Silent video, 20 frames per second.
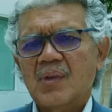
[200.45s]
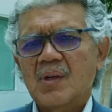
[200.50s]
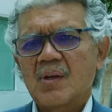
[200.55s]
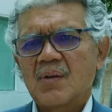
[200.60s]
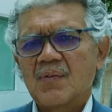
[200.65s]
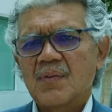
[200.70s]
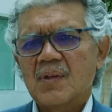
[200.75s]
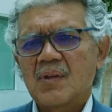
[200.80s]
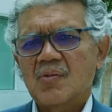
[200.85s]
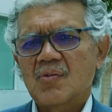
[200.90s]

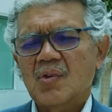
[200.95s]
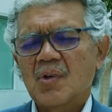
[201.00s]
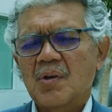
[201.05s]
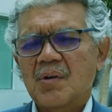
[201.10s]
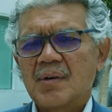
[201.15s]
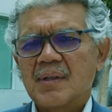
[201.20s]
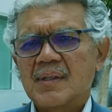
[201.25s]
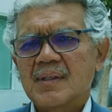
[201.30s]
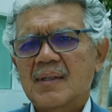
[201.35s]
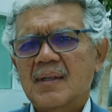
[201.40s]
of this
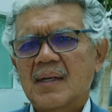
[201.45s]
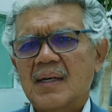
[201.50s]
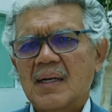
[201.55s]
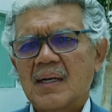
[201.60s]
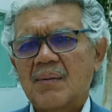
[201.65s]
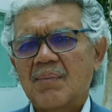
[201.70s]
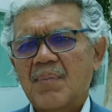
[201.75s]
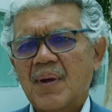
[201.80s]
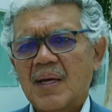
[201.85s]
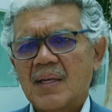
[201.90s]
current
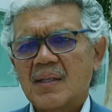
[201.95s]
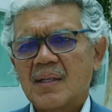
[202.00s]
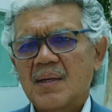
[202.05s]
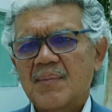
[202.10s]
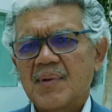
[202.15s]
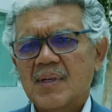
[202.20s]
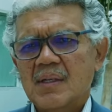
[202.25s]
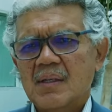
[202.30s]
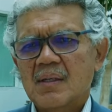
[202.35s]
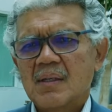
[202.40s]
uh,
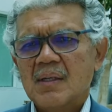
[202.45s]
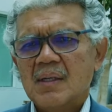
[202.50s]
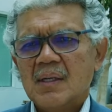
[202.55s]
pandemic